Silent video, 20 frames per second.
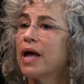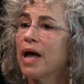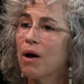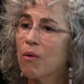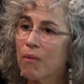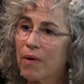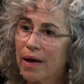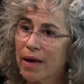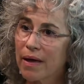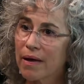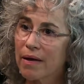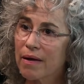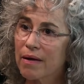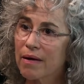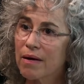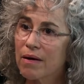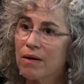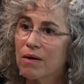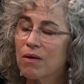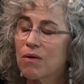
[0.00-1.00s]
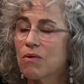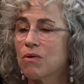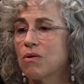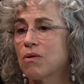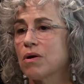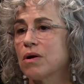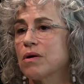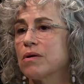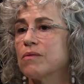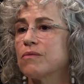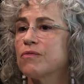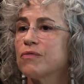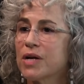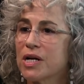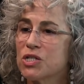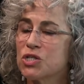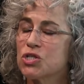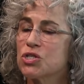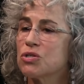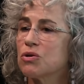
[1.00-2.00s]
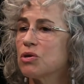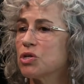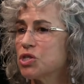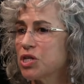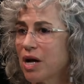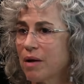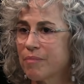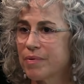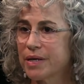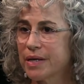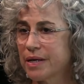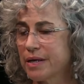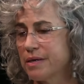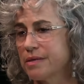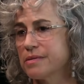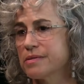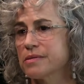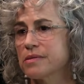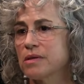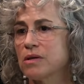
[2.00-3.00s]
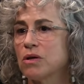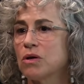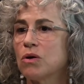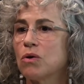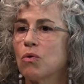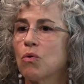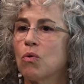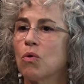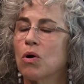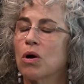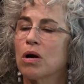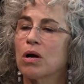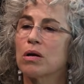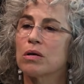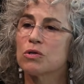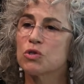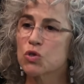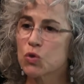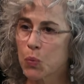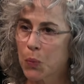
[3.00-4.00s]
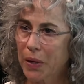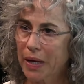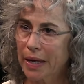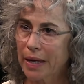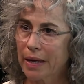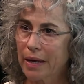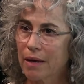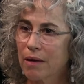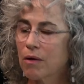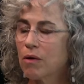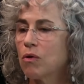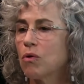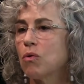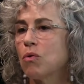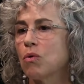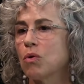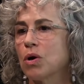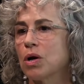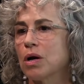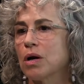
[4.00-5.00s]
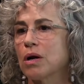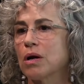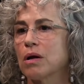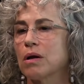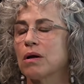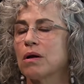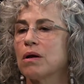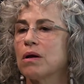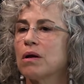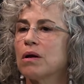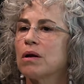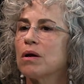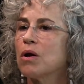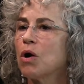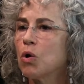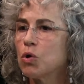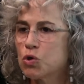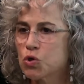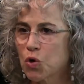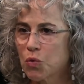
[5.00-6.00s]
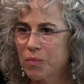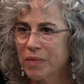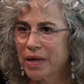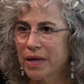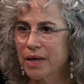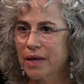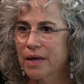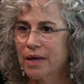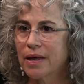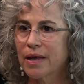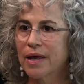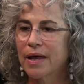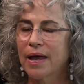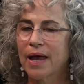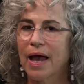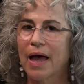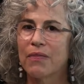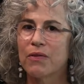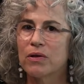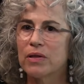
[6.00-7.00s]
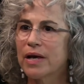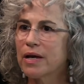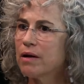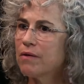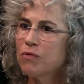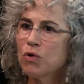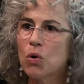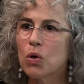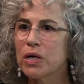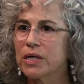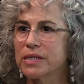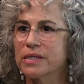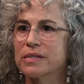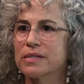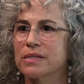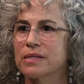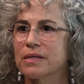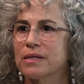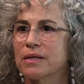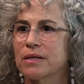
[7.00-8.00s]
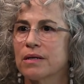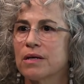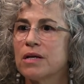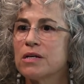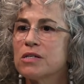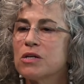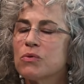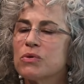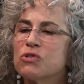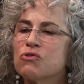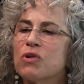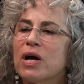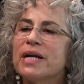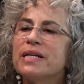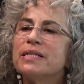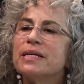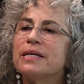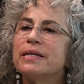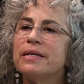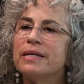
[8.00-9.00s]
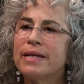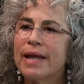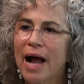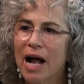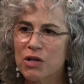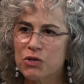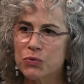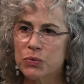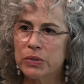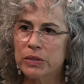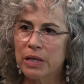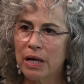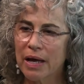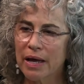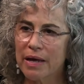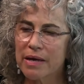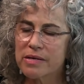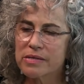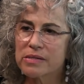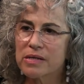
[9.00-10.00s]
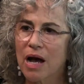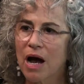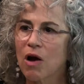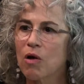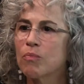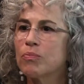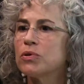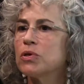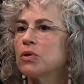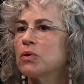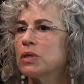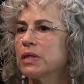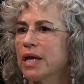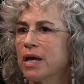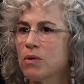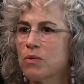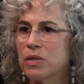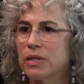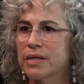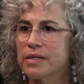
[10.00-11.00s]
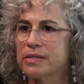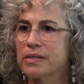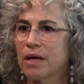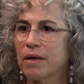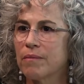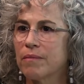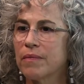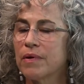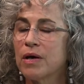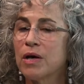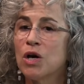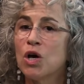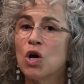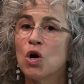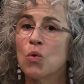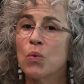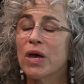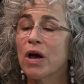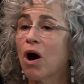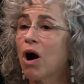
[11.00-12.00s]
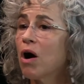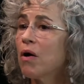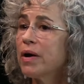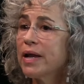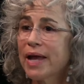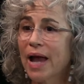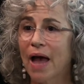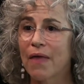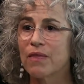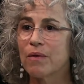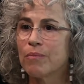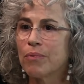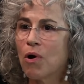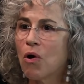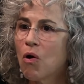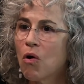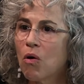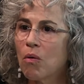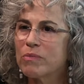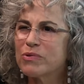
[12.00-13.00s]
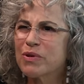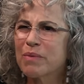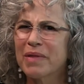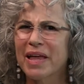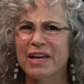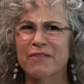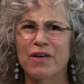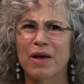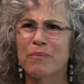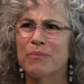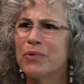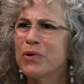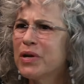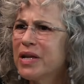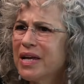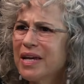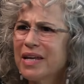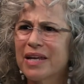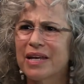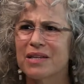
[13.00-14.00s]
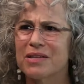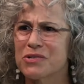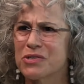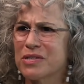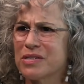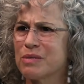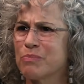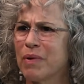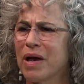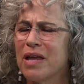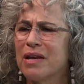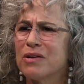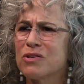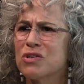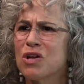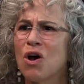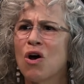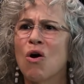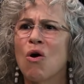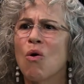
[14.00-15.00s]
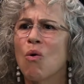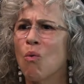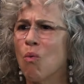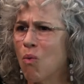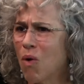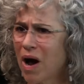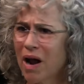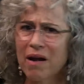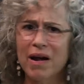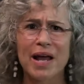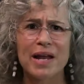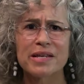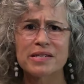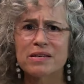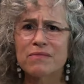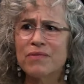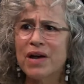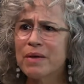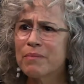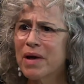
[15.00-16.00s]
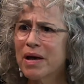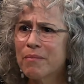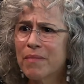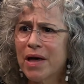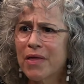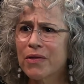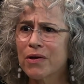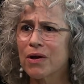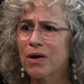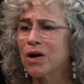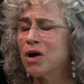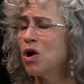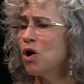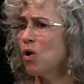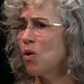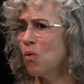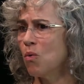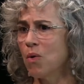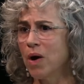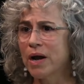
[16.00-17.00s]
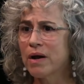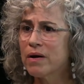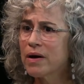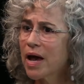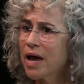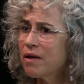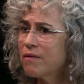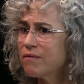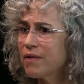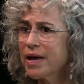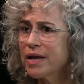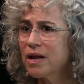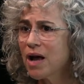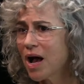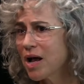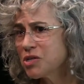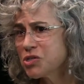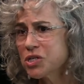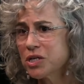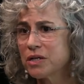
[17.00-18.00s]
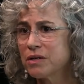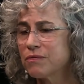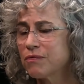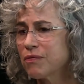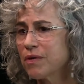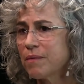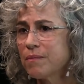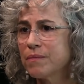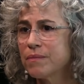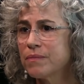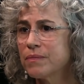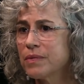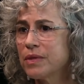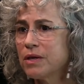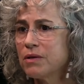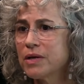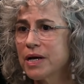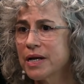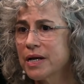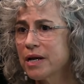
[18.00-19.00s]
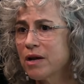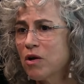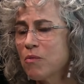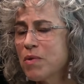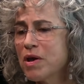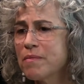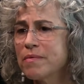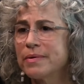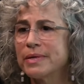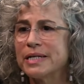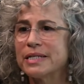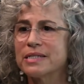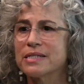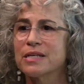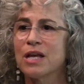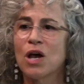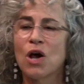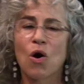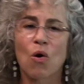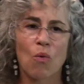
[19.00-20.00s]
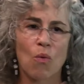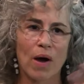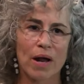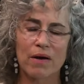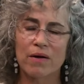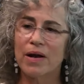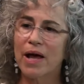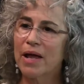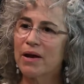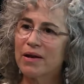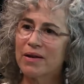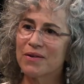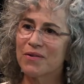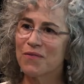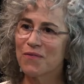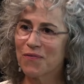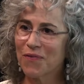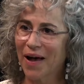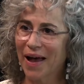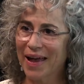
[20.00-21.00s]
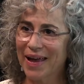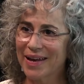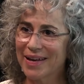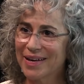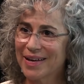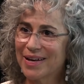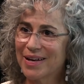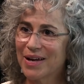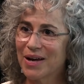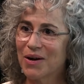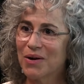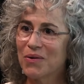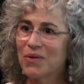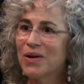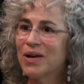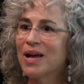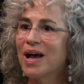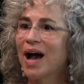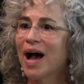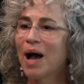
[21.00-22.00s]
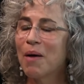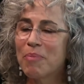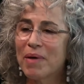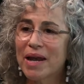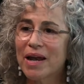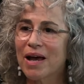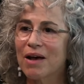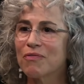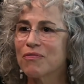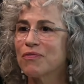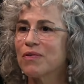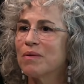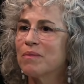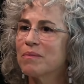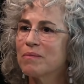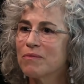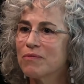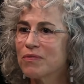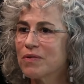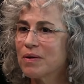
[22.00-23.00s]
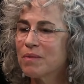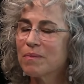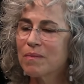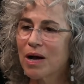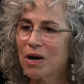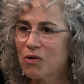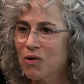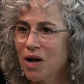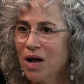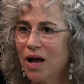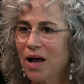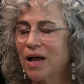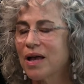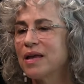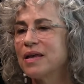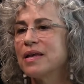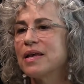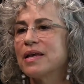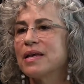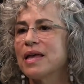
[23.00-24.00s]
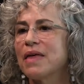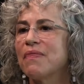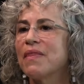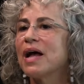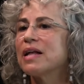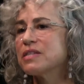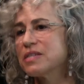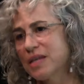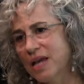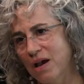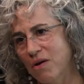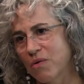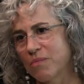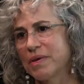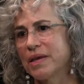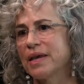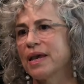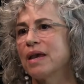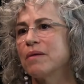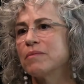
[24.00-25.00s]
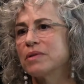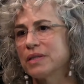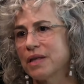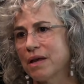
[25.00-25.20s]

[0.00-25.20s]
Ewe or French or Japanese or Twi or Otomi? And they're like, of course. So it was trying to naturalize our plurilingualism. Mm. We already had the poem. So I'm like, if I'm putting in English and Spanish, why don't I just invite my mother? why didn't I invite Hashil from the United Arab Emirates? Why didn't I invite, you know, right. Abena from, from Accra? And that's how it became